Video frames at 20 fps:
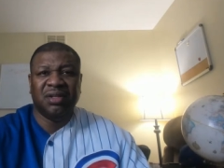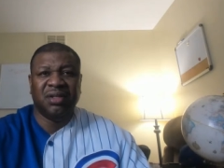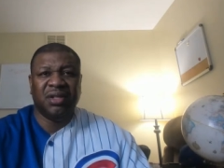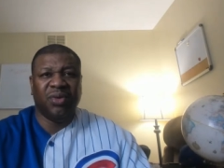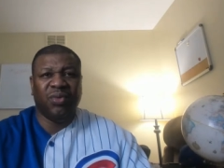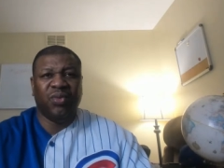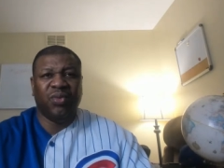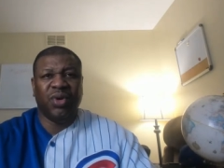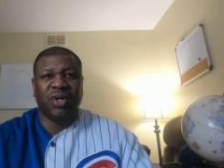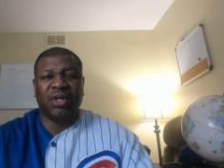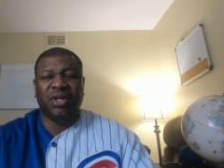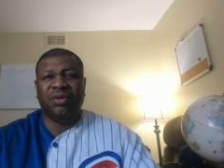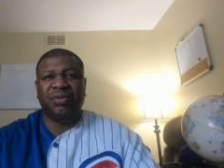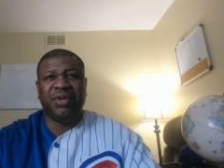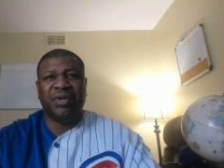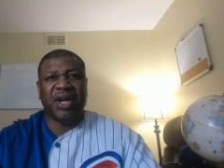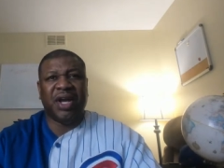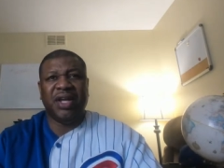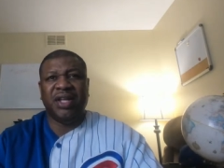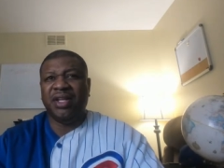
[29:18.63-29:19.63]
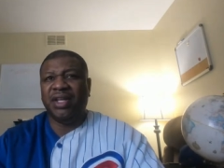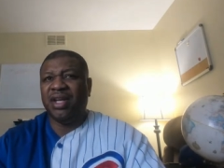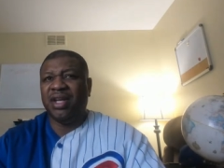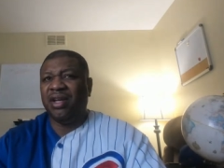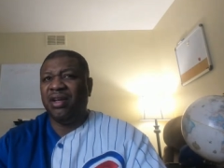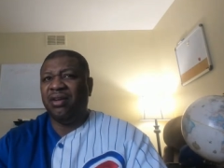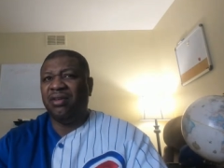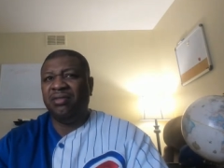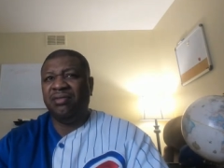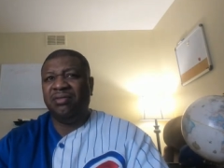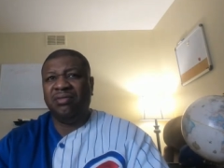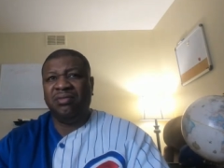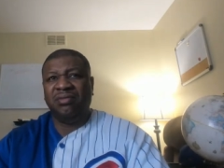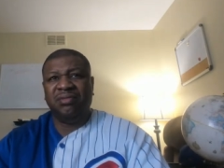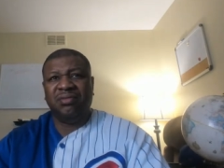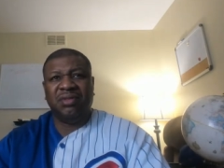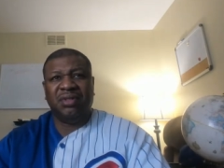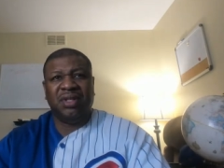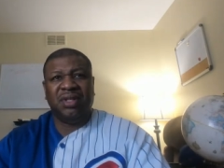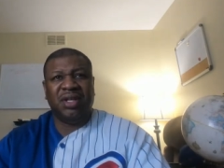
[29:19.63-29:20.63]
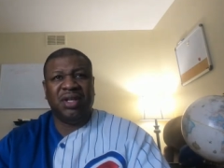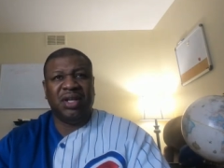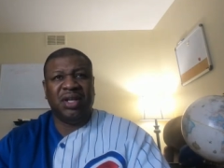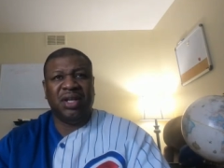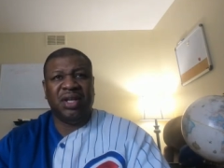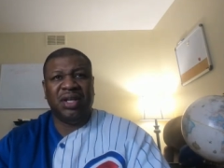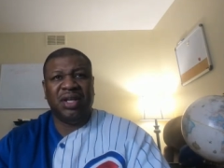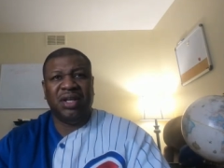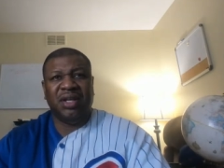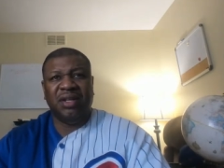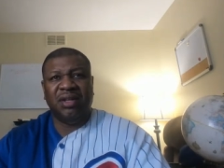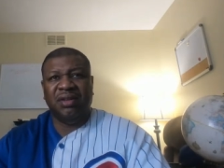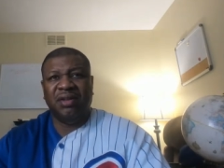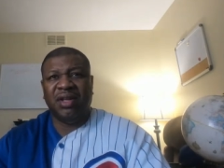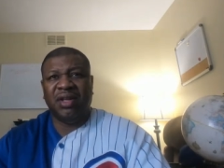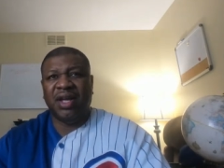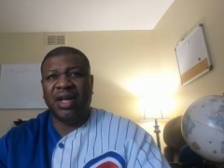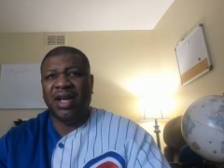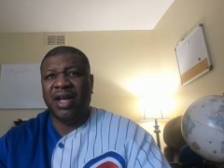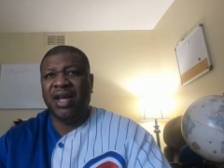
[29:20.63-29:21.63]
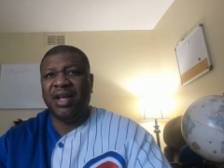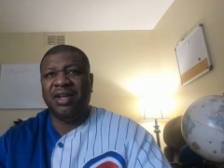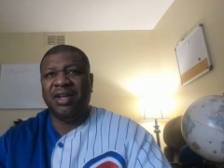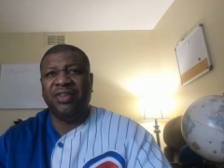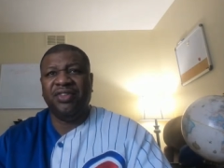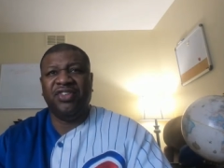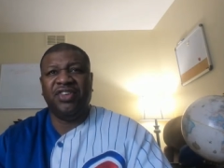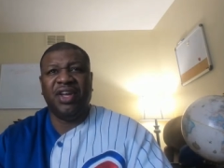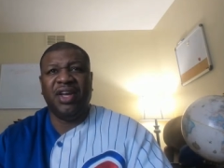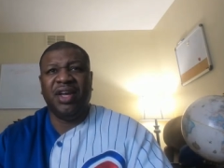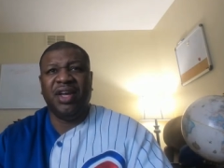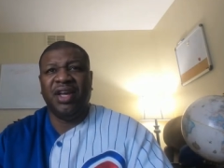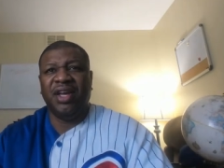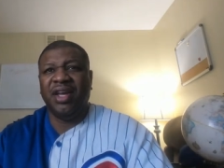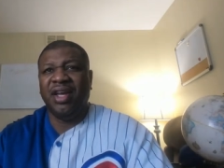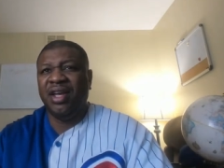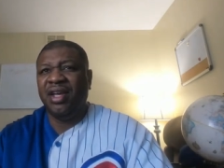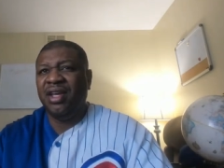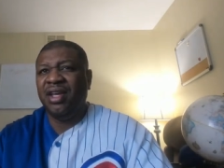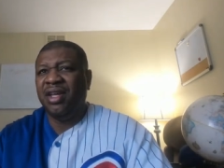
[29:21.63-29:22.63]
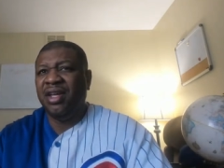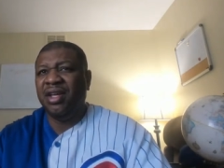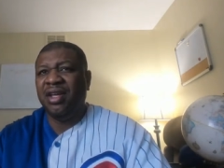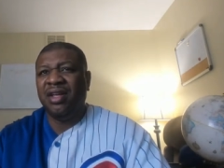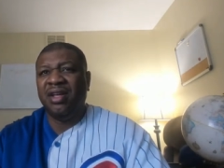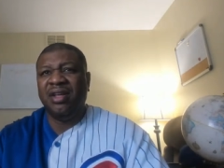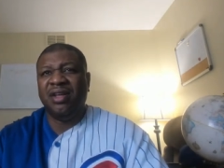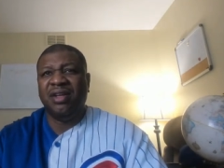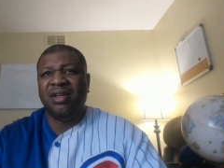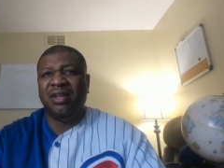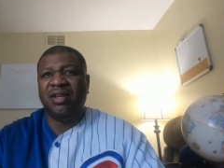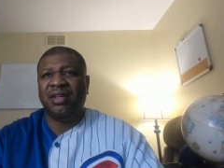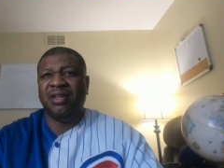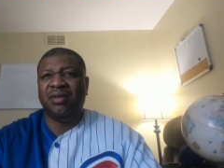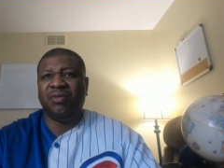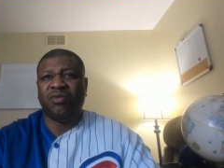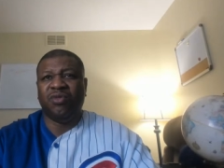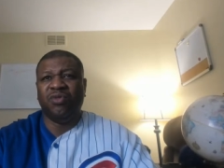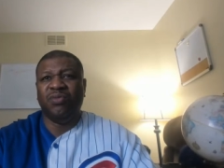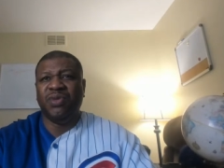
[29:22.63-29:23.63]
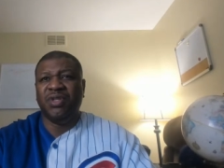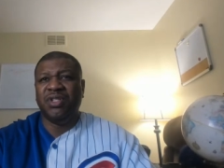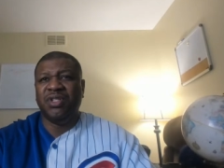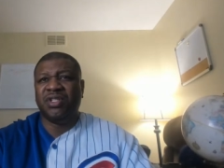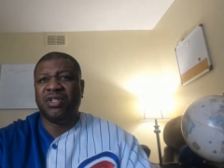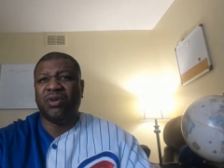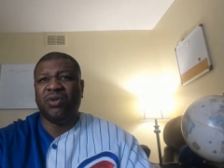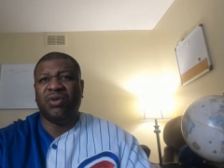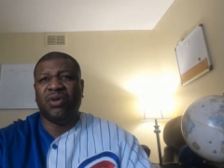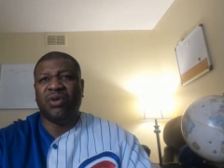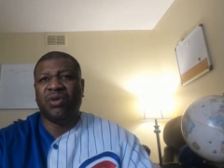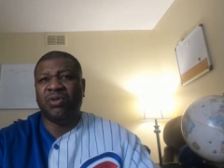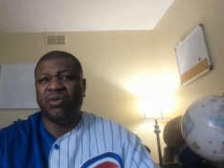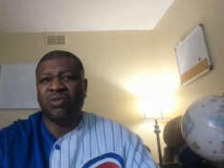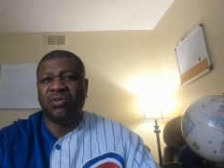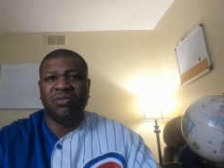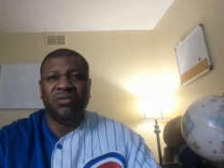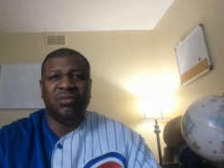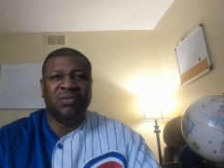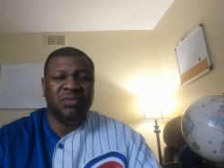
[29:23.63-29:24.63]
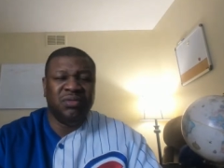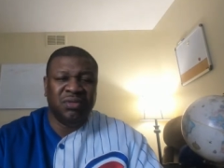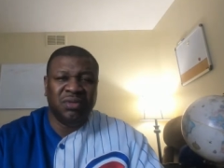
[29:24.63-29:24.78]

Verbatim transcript: the Willow Nightingale, and the Anna Jay and the Ruby Soho.